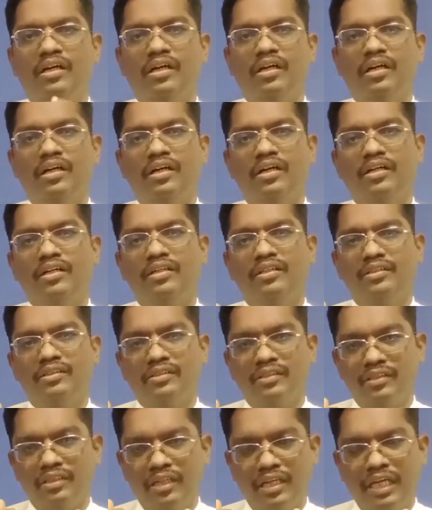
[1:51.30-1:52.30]
Uh,
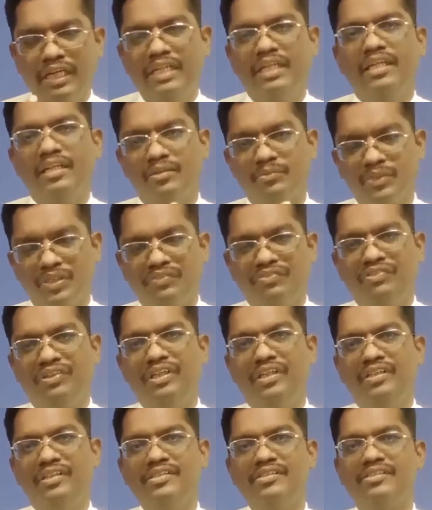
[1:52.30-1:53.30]
Idea number
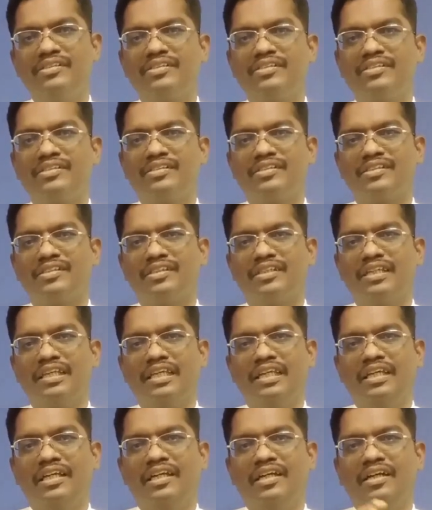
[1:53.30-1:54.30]
three is
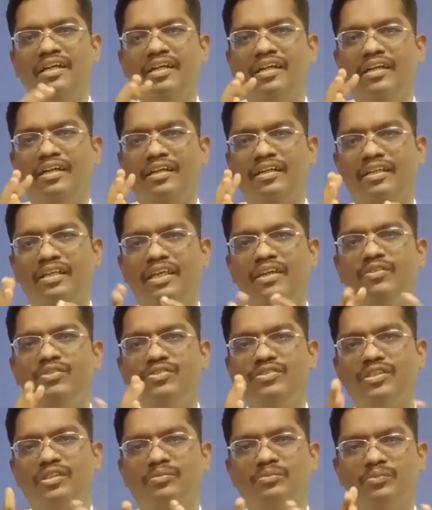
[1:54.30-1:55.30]
give
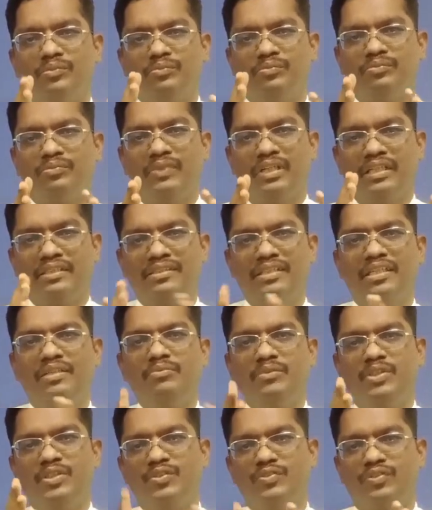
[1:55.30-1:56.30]
some
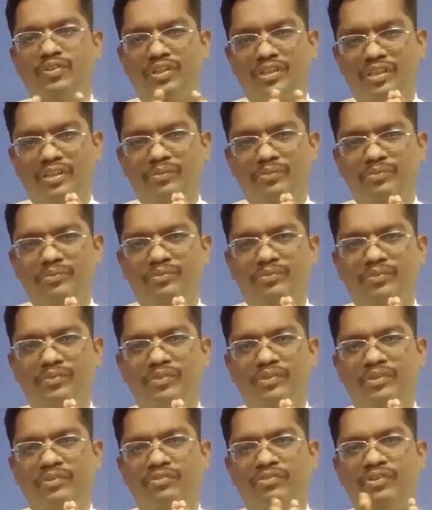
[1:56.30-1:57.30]
assignments for them.
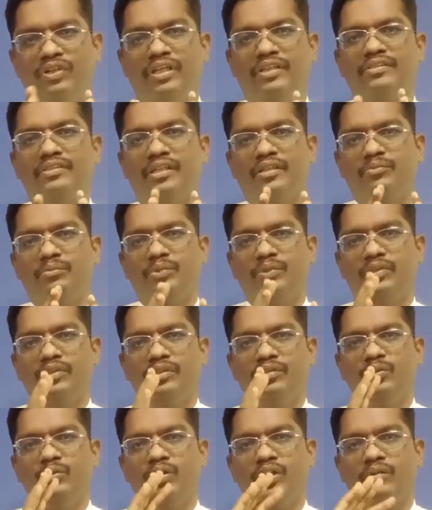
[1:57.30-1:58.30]
For
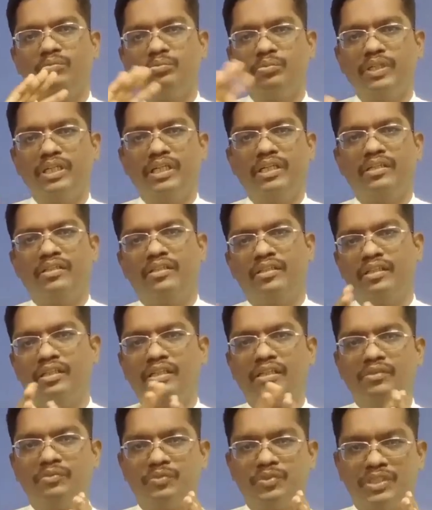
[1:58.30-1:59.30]
example, you complete
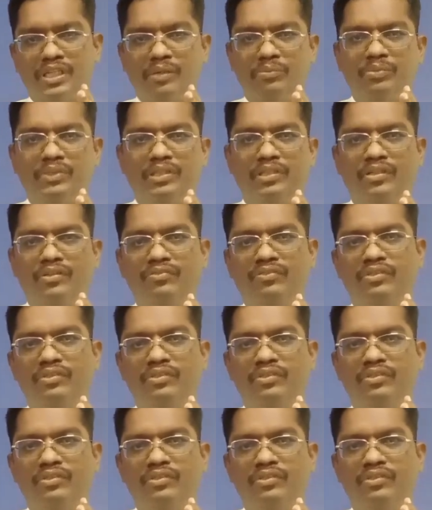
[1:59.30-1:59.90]
third chapter